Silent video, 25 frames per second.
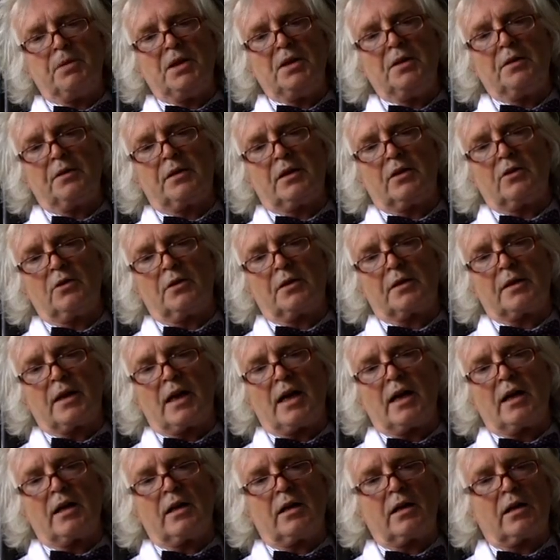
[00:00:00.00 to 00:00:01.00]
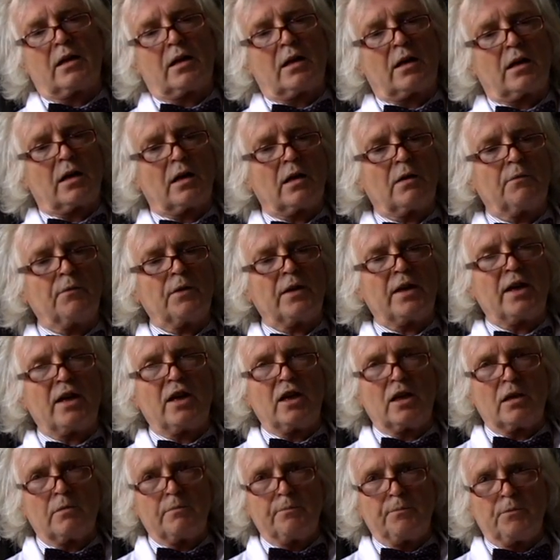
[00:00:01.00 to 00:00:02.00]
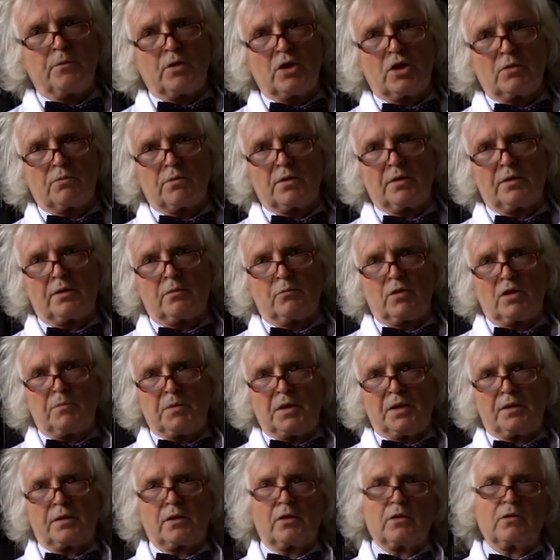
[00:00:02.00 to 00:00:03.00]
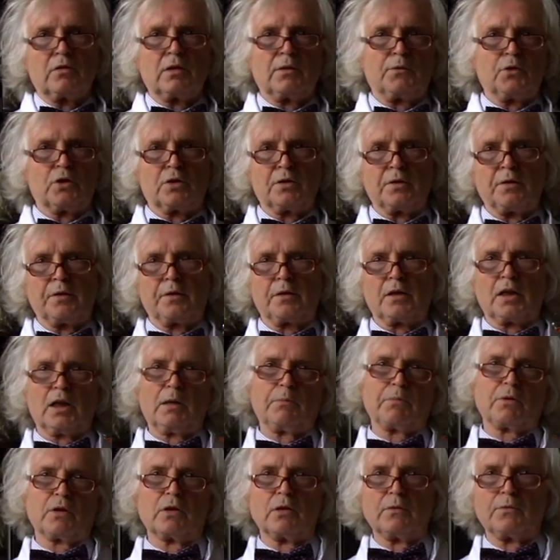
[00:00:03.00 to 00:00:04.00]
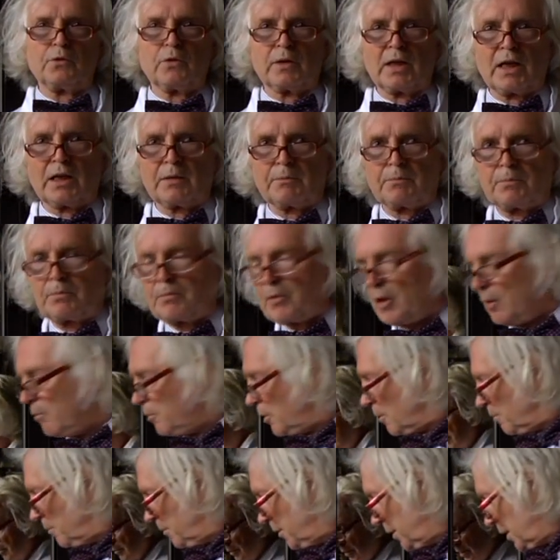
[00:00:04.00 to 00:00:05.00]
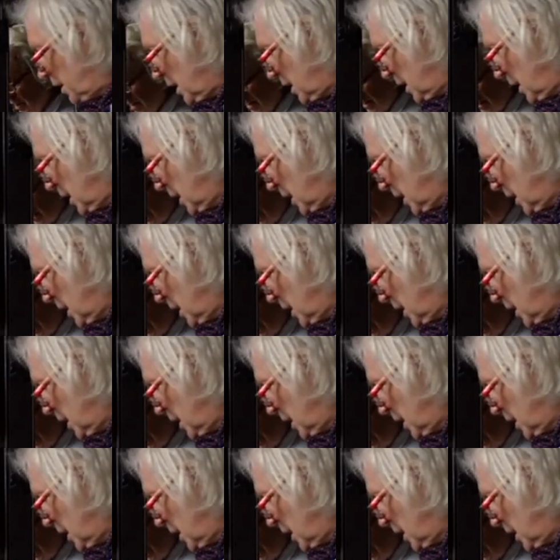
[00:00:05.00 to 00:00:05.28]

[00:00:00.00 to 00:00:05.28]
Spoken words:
piece that looks like valerian, which would have been sold if you couldn't sleep or if you had problems.